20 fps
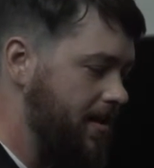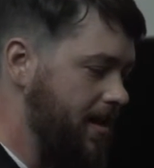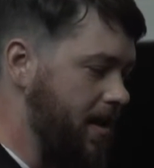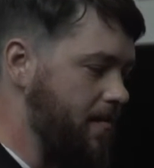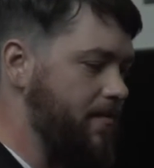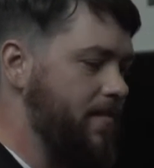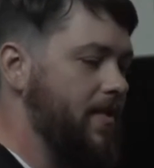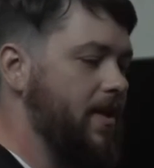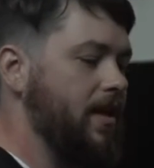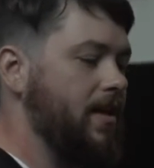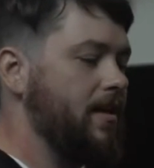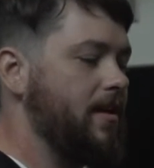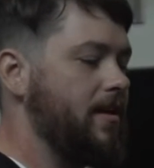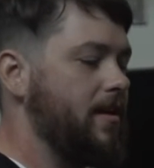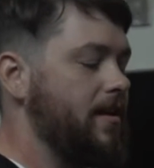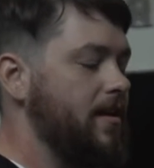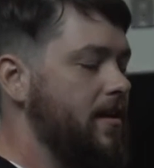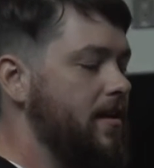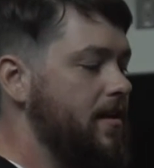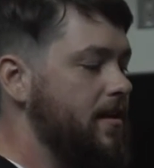Yeah.
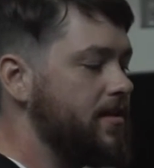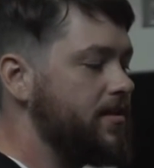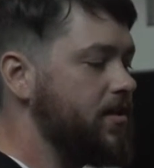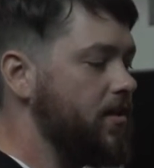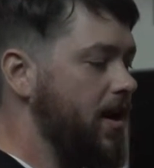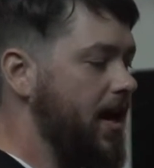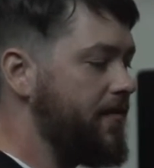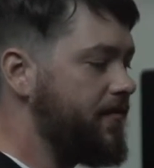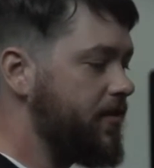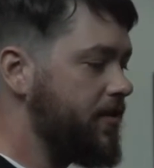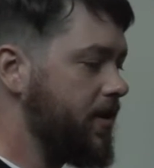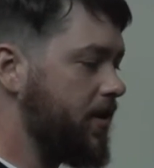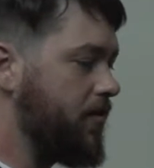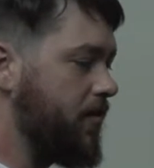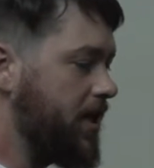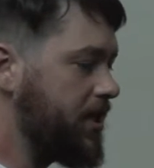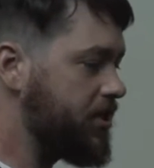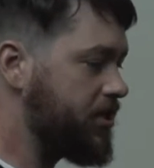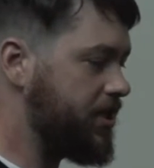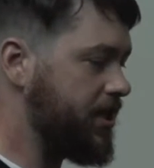So after the
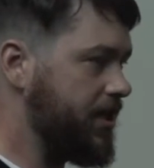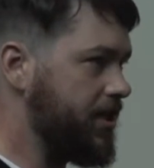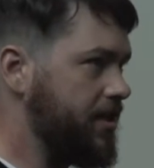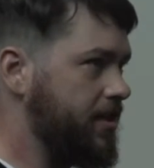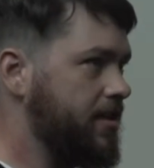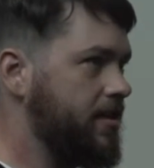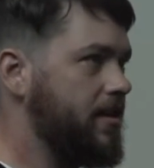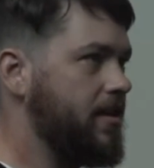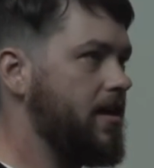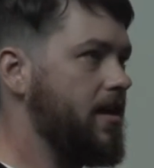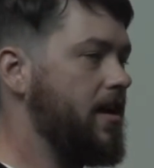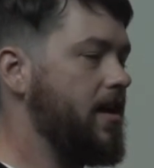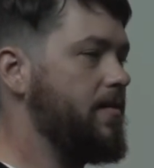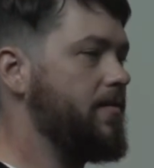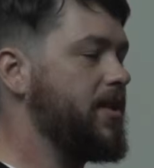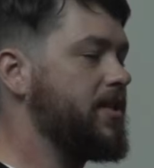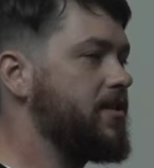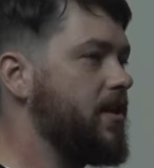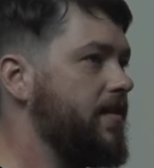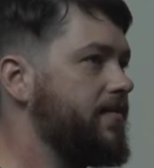question,
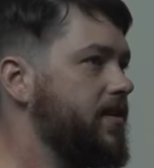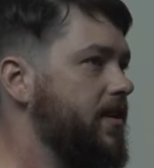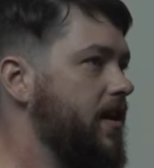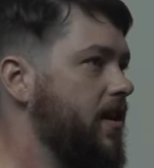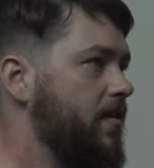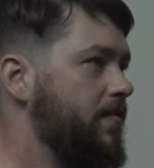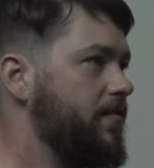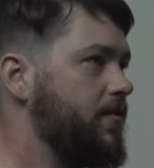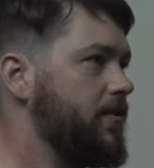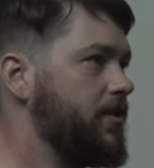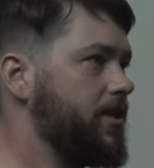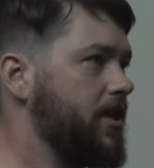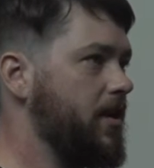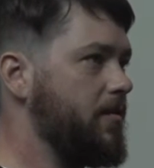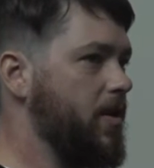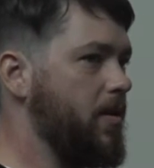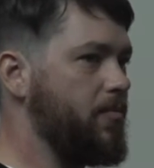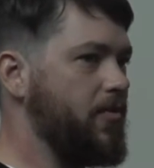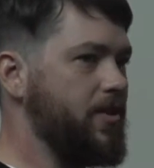um, it's often helpful to come